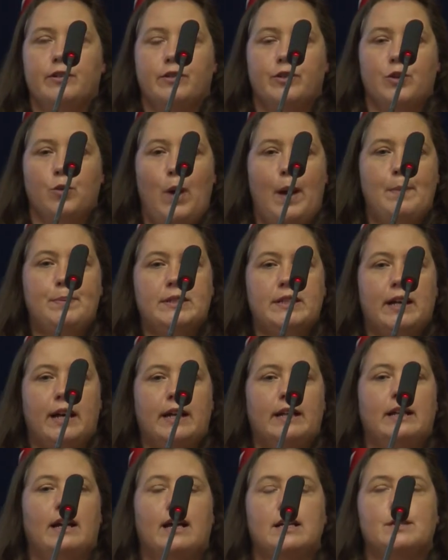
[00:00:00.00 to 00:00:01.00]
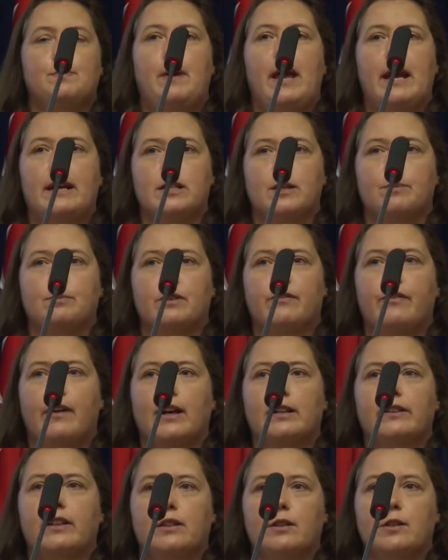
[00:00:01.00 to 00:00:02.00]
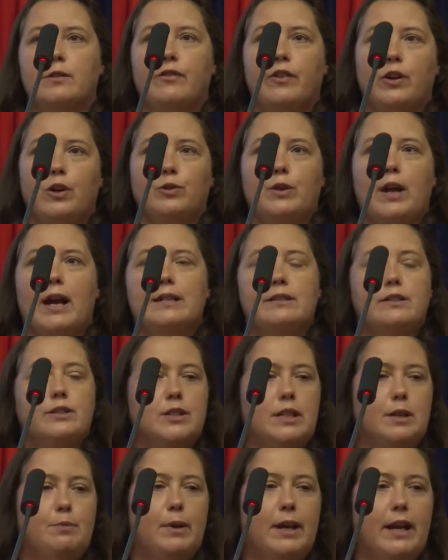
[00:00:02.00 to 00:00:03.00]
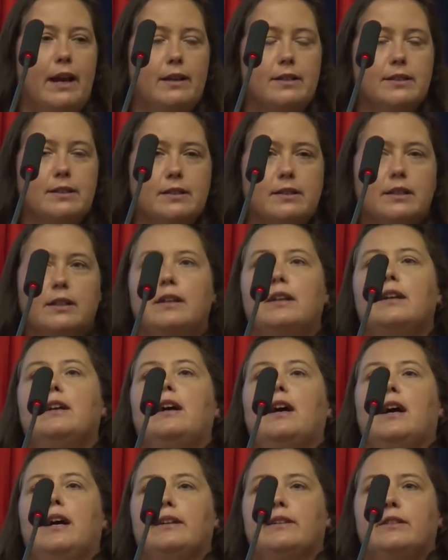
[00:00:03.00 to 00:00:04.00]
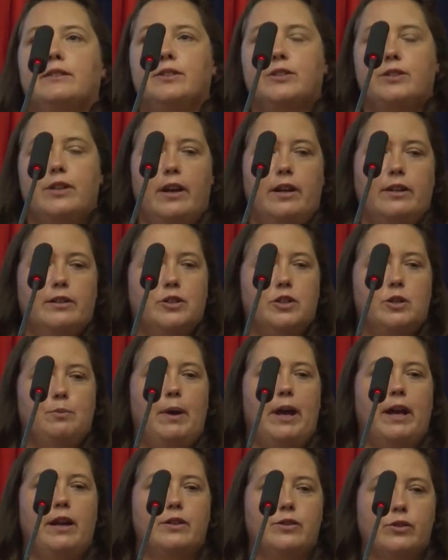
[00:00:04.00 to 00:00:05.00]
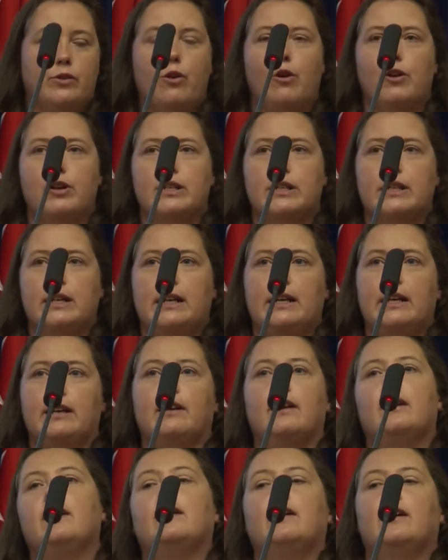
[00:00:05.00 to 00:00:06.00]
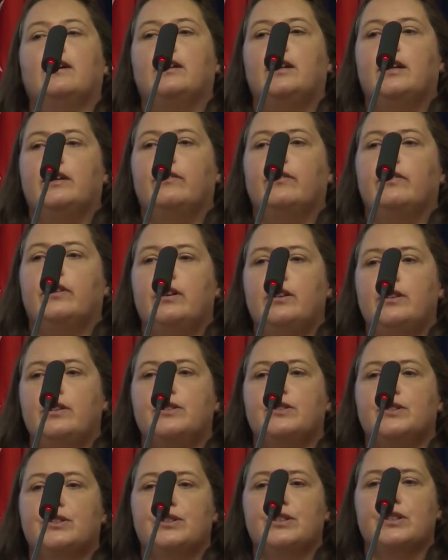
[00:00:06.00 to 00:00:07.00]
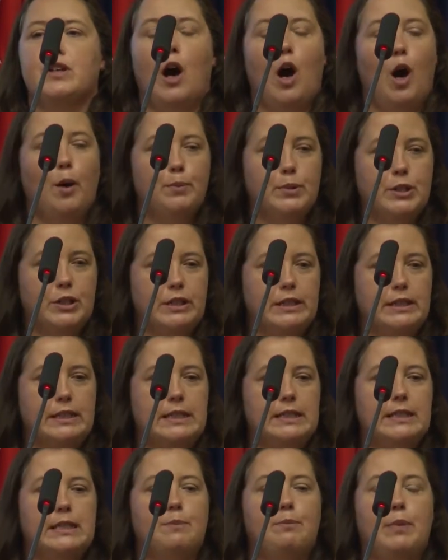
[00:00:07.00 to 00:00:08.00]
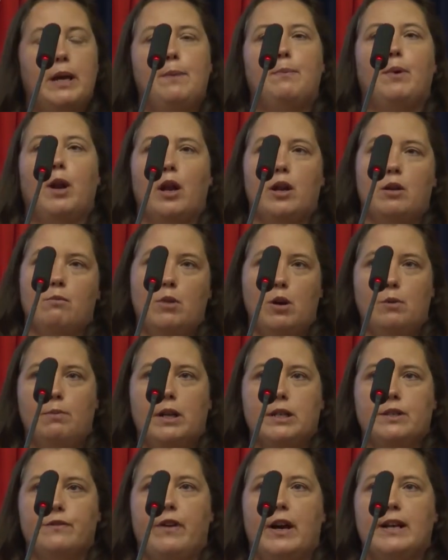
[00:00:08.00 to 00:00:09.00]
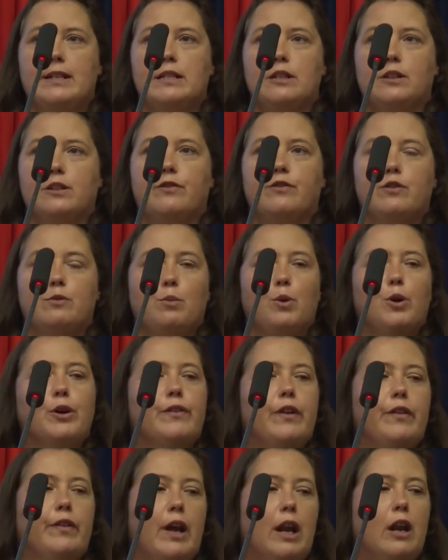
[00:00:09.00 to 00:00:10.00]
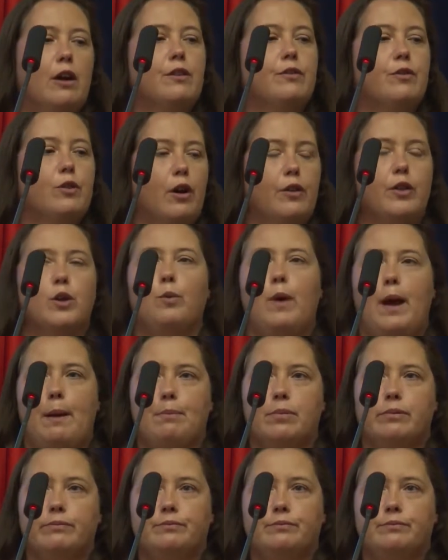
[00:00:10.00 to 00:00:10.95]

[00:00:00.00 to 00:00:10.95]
website has picked up the fact that the phone has a GPS, and it's changed the page accordingly and given the users options that people on a mobile device look for more than they look for on the web.